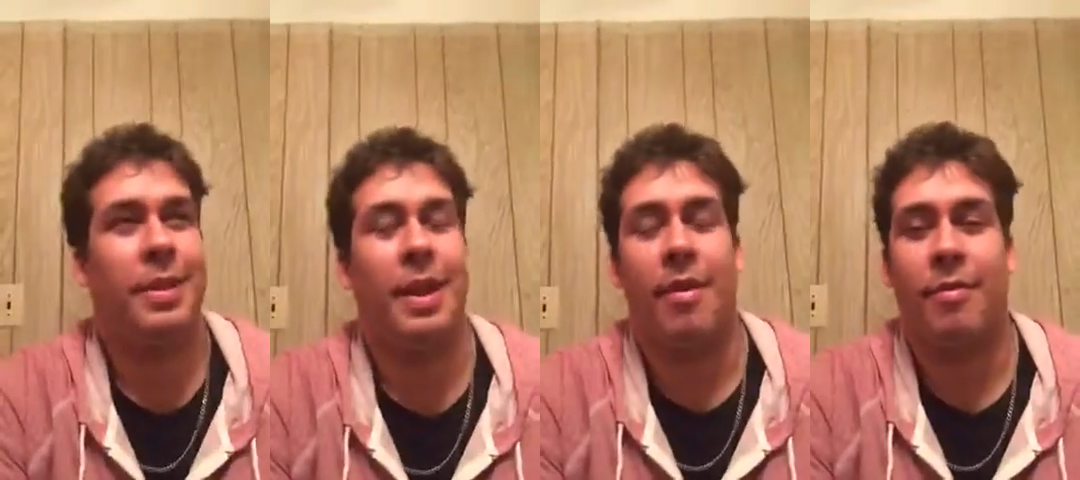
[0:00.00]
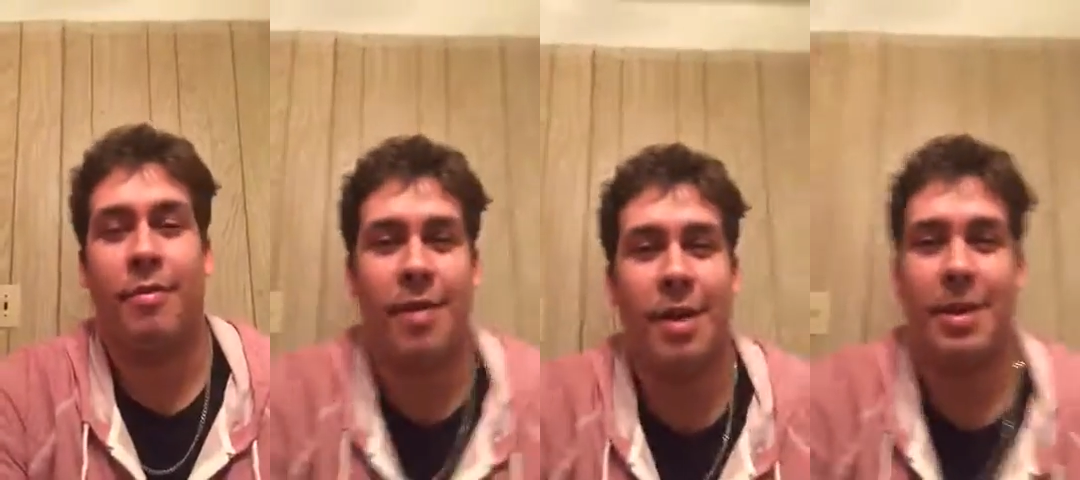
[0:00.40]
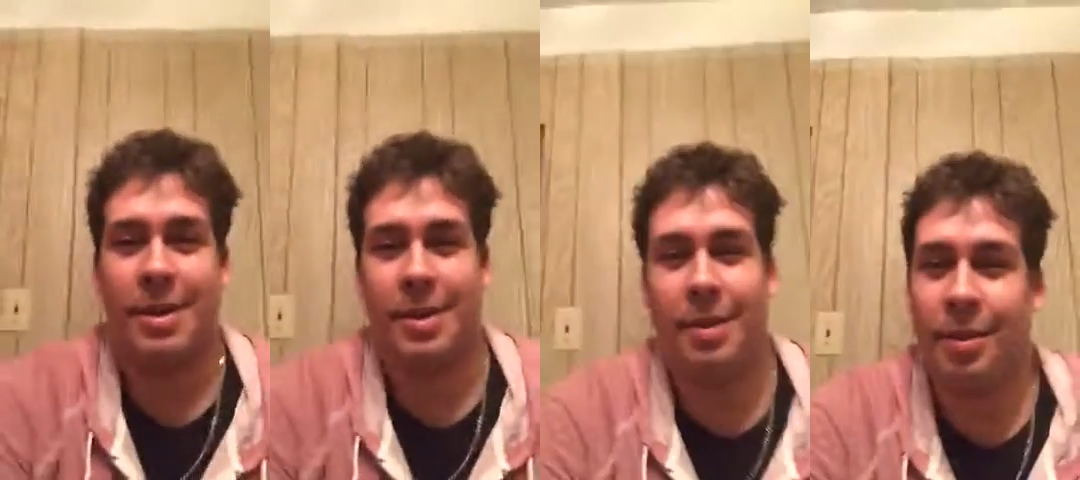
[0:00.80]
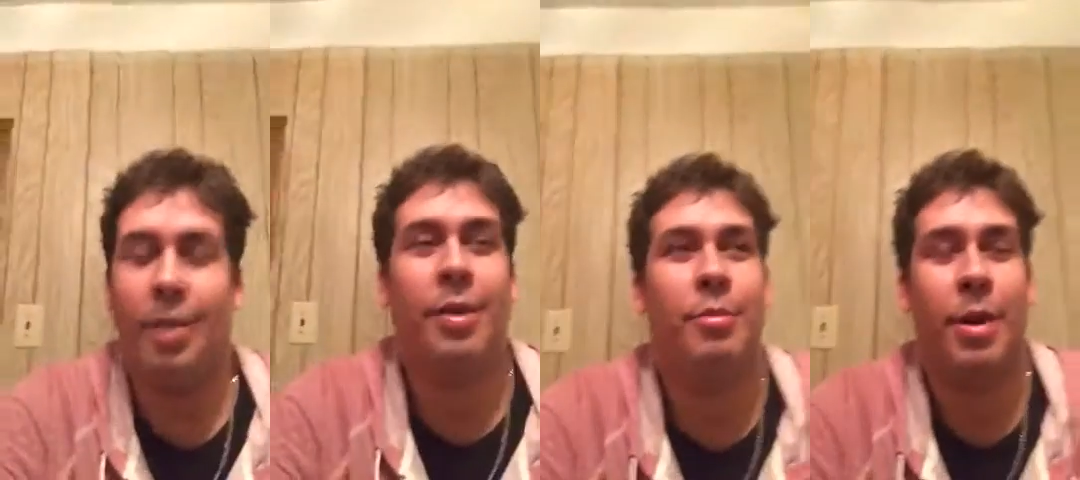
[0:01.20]
that I finally get to
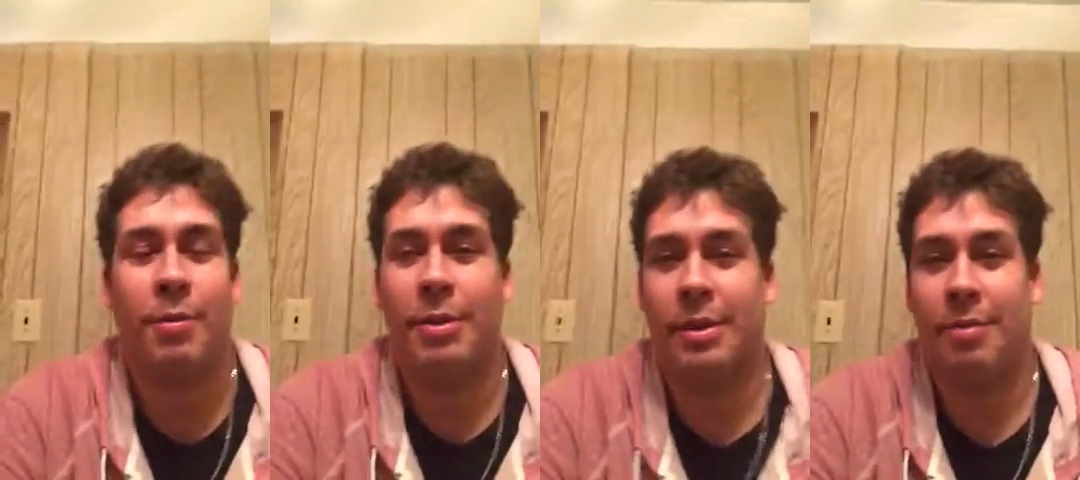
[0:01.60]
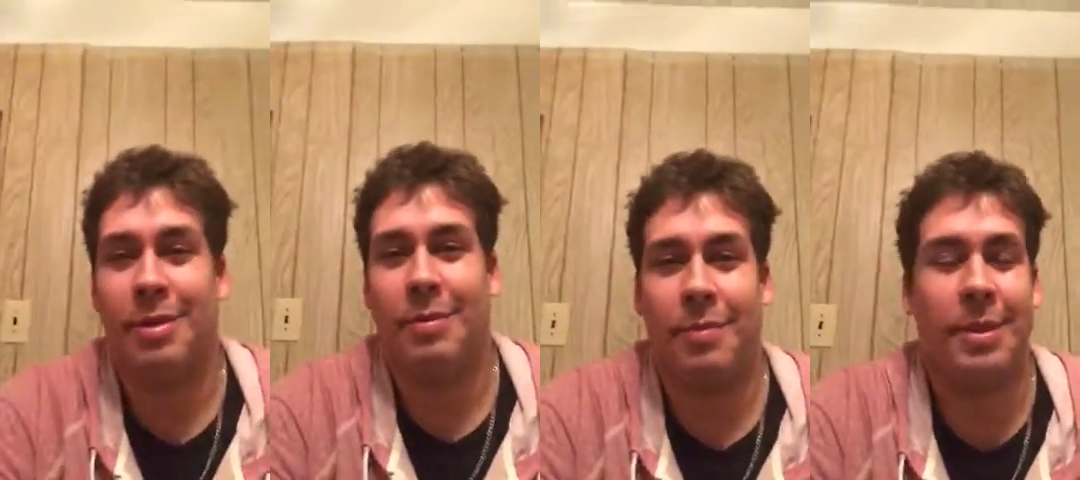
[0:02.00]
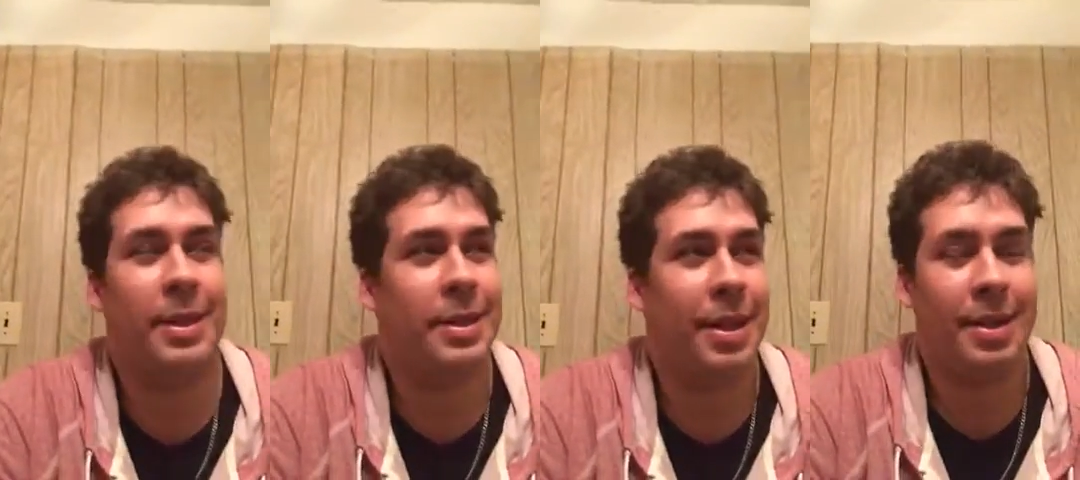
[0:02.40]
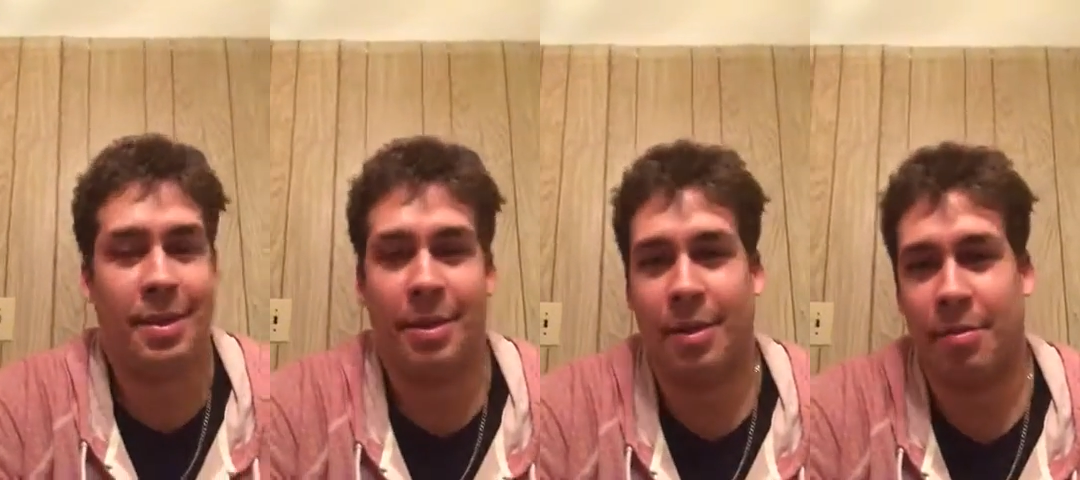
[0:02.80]
talk about, which I've been really excited
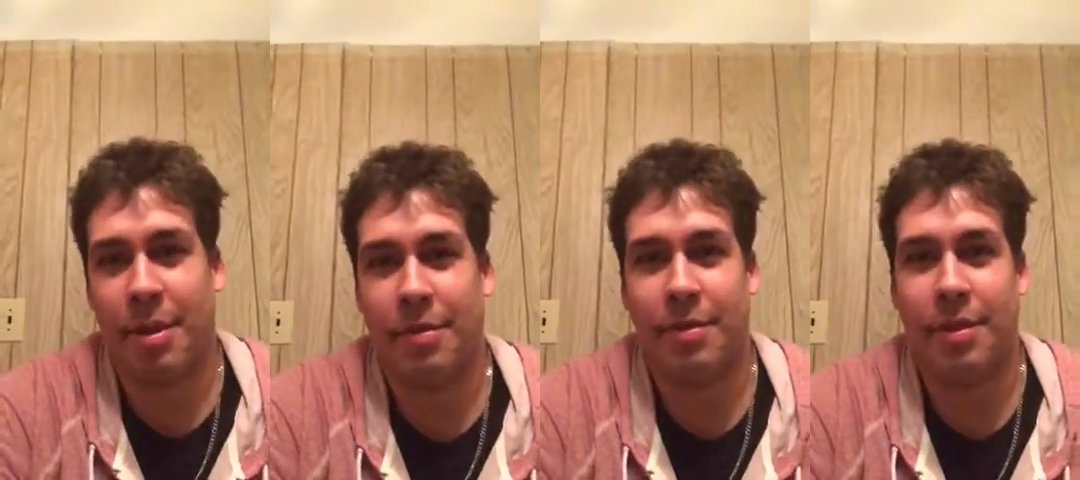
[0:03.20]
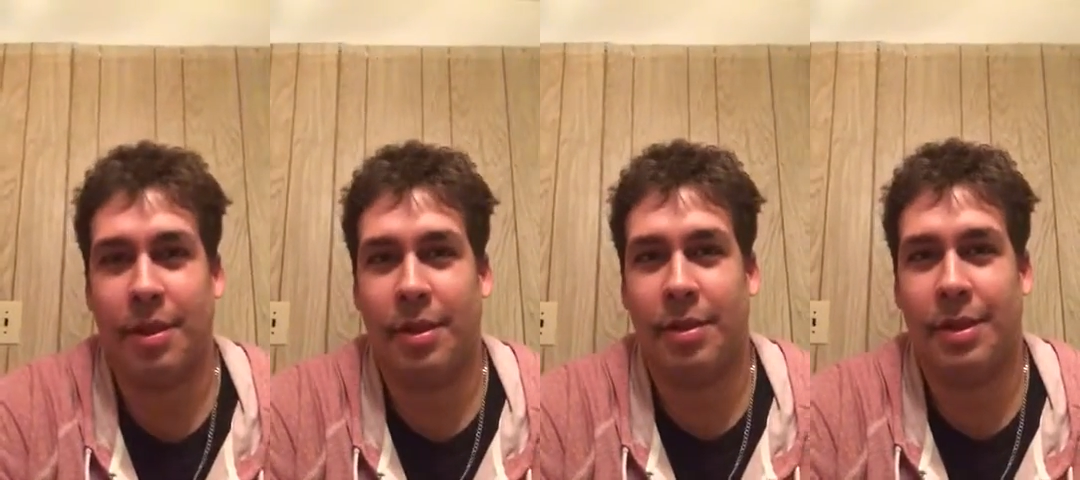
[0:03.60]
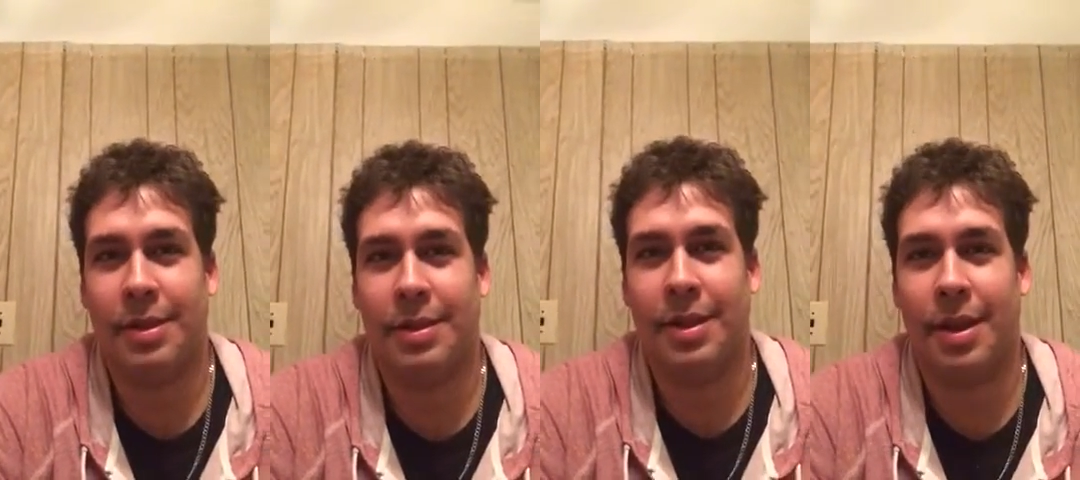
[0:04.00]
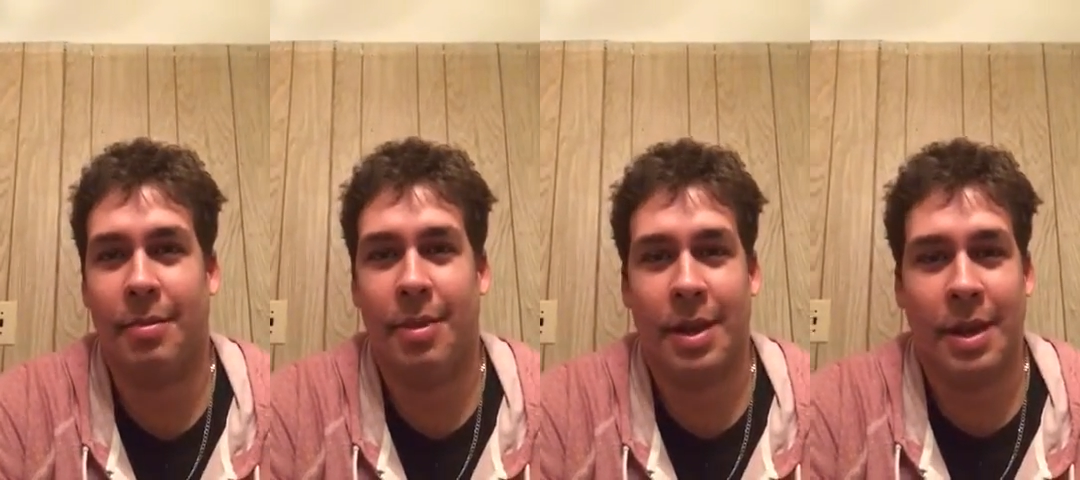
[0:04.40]
to talk about for the longest
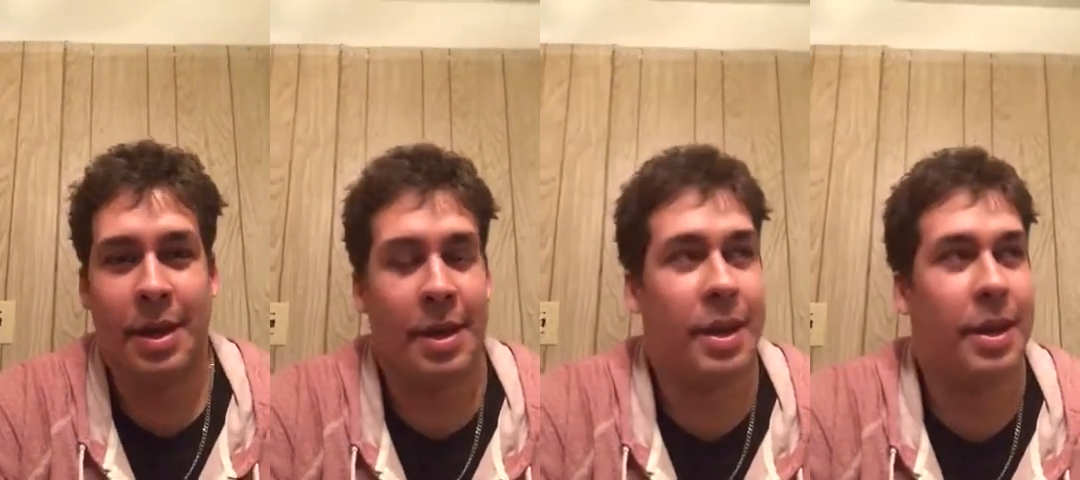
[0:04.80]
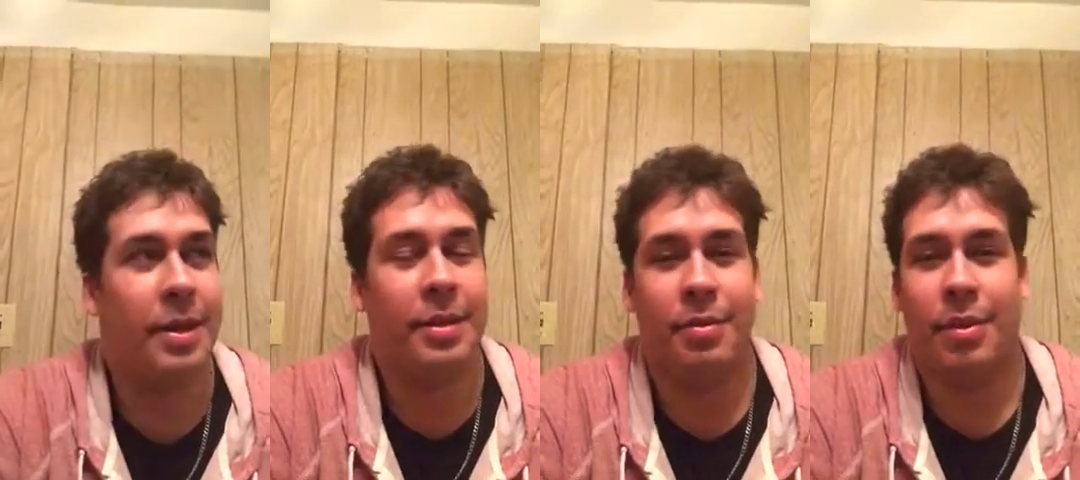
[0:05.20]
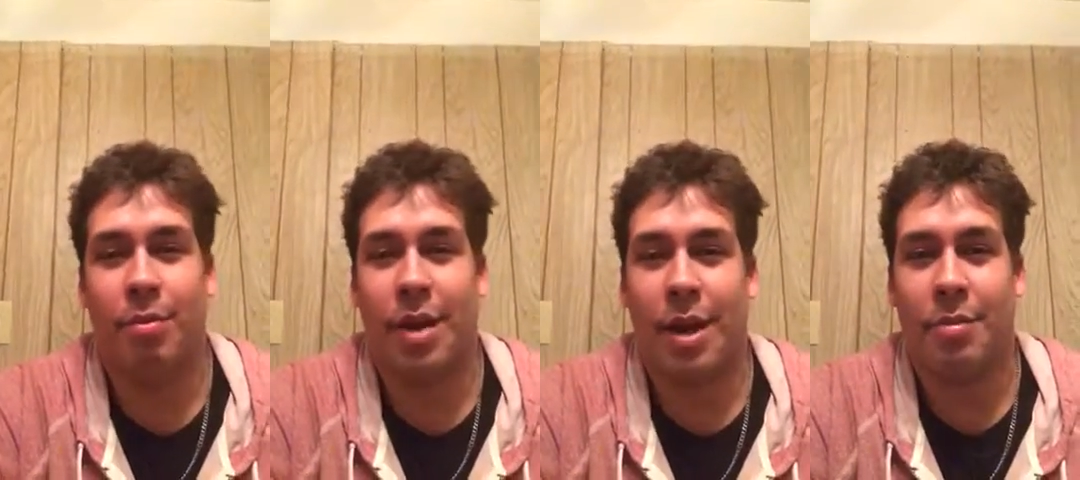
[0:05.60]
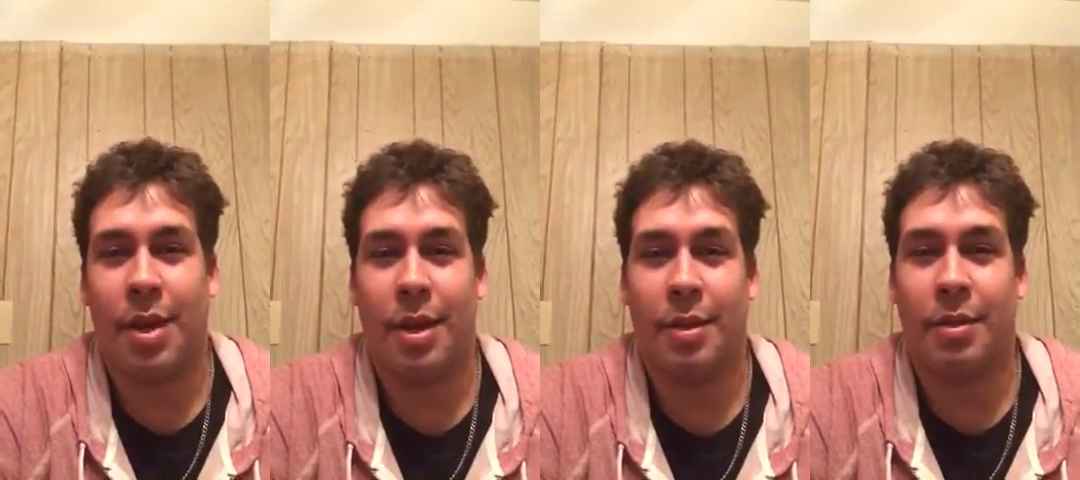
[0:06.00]
time, is the Black
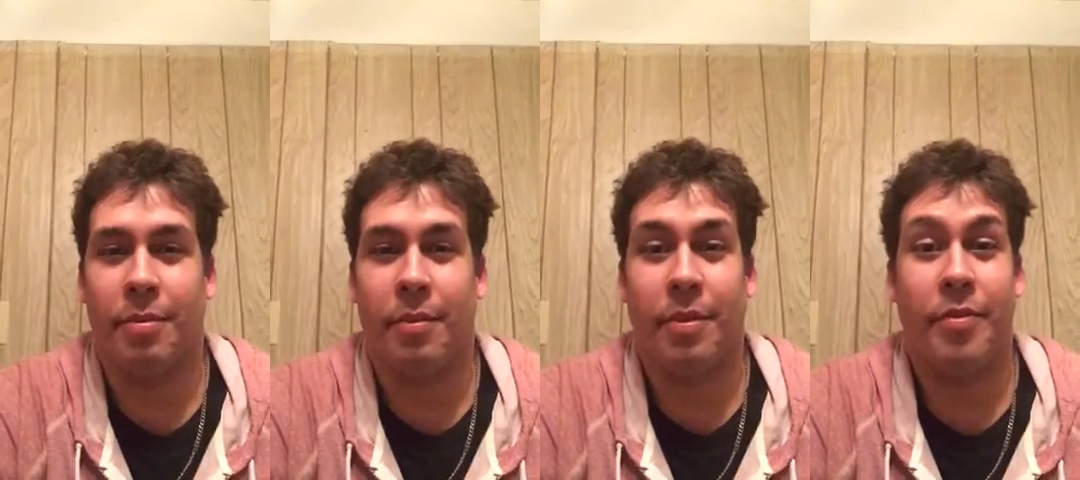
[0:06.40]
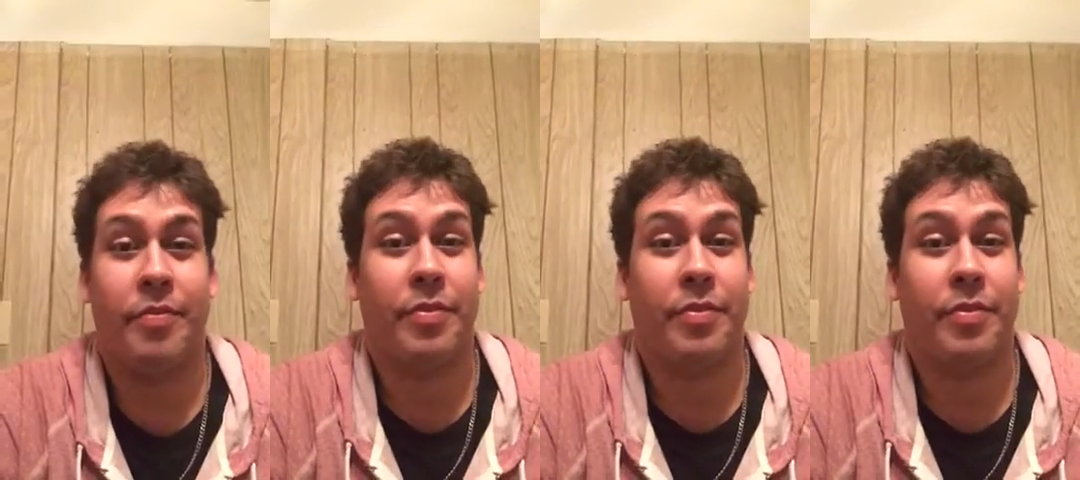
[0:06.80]
Panther movie.